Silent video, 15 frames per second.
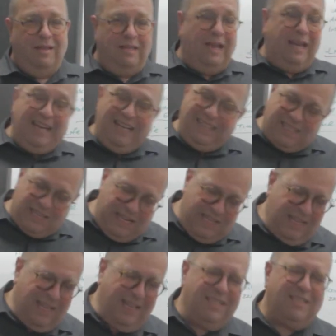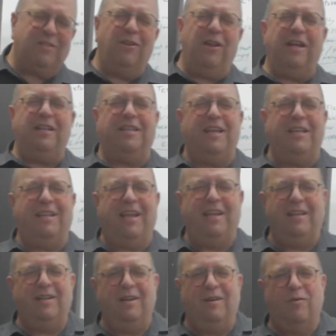And it can insulate and
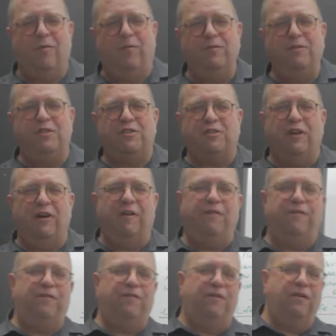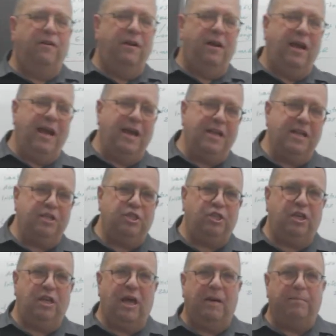can conserve
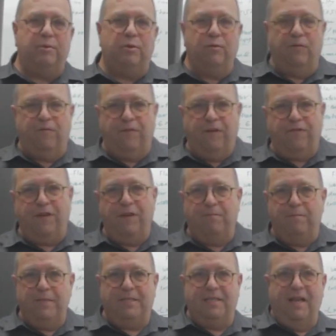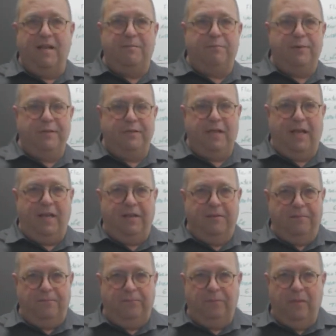energy up to 15% per day.
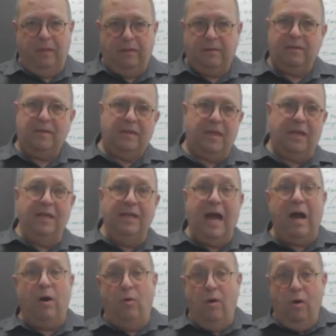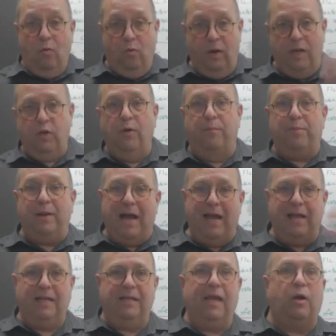Now, when you're
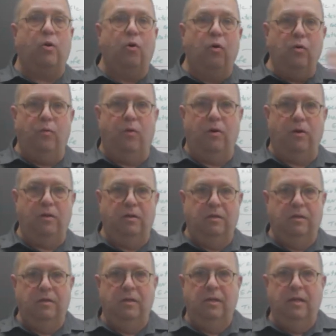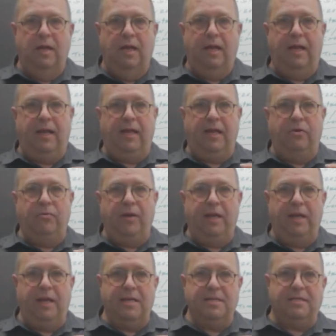applying the Coolwall
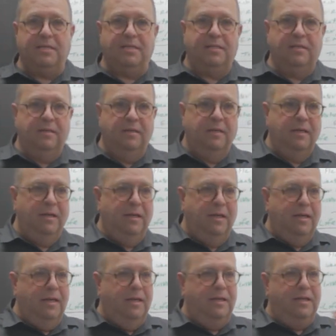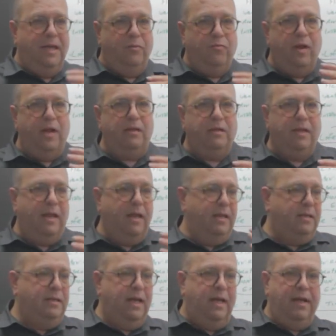ingredients,
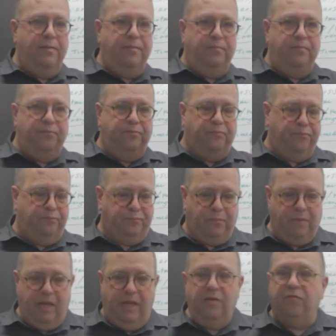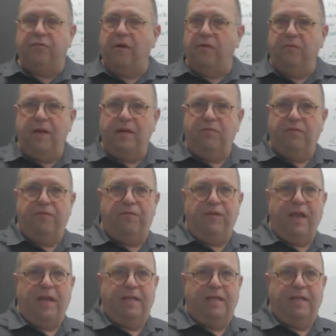the infrared